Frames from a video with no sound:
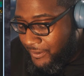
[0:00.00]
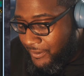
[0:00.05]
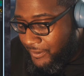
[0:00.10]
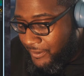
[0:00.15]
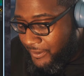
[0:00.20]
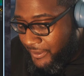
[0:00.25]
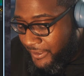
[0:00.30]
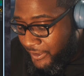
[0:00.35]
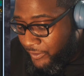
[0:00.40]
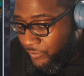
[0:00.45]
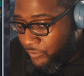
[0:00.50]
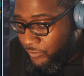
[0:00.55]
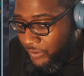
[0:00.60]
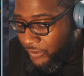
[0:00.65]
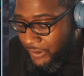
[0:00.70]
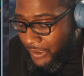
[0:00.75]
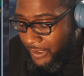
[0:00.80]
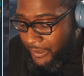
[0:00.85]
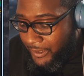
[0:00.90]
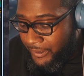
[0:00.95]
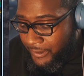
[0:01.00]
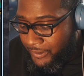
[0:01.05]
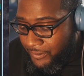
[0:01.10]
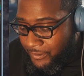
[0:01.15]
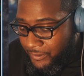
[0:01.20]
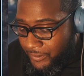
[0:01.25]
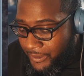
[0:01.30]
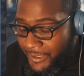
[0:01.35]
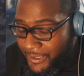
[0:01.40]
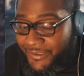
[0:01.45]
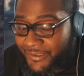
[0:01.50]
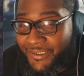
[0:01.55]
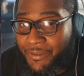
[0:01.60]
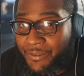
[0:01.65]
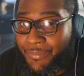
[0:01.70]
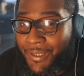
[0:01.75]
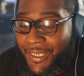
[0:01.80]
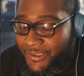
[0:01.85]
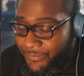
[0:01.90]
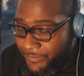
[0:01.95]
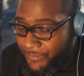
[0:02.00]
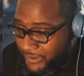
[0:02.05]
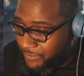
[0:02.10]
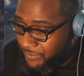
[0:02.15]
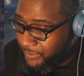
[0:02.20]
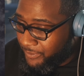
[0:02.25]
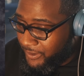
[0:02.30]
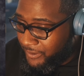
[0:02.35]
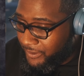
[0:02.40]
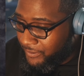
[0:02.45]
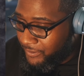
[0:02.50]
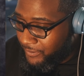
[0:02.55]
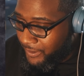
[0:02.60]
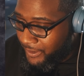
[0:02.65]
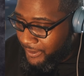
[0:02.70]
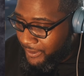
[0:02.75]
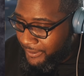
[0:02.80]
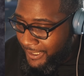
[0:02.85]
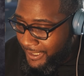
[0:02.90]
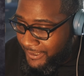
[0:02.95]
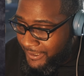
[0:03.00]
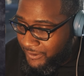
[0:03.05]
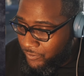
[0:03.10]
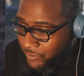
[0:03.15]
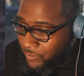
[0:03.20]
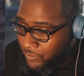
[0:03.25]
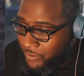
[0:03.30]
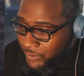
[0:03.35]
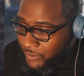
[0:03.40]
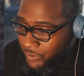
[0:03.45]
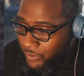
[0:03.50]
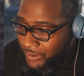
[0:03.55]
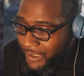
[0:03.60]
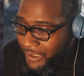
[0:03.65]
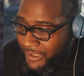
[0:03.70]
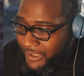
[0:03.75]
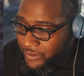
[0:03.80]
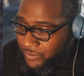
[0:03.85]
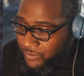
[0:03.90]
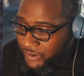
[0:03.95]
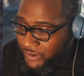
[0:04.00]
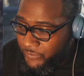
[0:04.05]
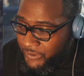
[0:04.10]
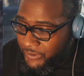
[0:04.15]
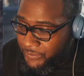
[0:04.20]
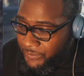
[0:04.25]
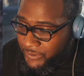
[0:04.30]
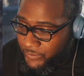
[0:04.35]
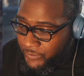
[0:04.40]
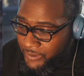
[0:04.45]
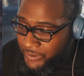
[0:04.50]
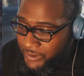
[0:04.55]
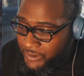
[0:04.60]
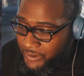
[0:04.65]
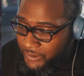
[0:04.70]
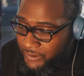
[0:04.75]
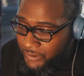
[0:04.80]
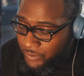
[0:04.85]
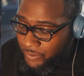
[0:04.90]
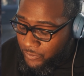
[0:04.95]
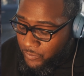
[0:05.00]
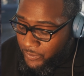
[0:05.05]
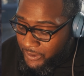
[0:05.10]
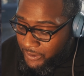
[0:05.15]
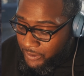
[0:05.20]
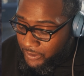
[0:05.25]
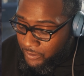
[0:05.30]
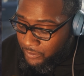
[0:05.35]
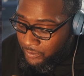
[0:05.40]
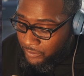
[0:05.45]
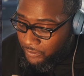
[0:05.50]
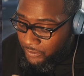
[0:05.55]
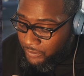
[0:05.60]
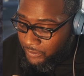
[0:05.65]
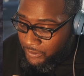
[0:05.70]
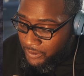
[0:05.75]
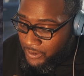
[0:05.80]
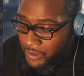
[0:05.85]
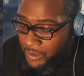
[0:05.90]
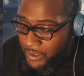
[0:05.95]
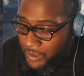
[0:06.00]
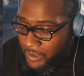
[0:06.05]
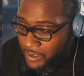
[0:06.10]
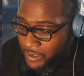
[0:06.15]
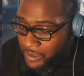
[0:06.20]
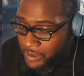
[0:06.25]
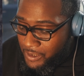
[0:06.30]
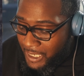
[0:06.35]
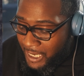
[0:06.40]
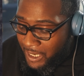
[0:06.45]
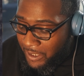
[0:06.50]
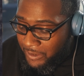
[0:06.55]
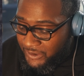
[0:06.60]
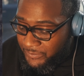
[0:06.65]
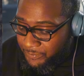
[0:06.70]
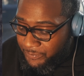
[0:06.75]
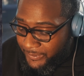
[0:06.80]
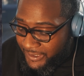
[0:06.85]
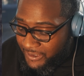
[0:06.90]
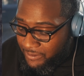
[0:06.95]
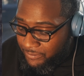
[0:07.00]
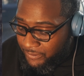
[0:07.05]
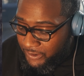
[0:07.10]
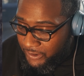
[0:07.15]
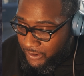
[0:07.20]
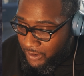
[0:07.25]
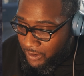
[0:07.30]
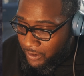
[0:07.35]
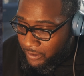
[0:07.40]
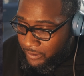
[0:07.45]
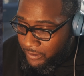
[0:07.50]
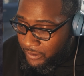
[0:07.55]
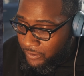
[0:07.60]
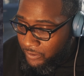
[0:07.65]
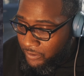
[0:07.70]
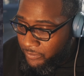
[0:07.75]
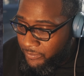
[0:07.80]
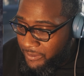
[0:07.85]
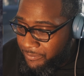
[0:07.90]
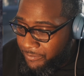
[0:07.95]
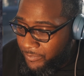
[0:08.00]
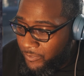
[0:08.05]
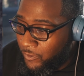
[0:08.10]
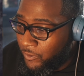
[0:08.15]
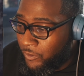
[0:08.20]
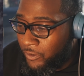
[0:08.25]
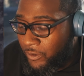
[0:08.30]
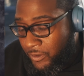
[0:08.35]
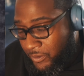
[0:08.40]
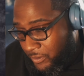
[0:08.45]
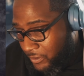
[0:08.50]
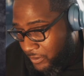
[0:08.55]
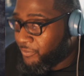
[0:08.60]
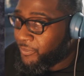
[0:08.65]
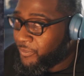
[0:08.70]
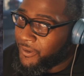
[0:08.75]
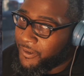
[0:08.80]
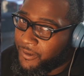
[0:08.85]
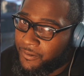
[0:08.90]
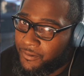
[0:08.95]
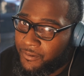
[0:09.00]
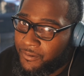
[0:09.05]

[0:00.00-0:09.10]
equal sign next to the backspace button. And that's going to allow you to switch between these two windows. I'll explain them to y'all in a little bit more, but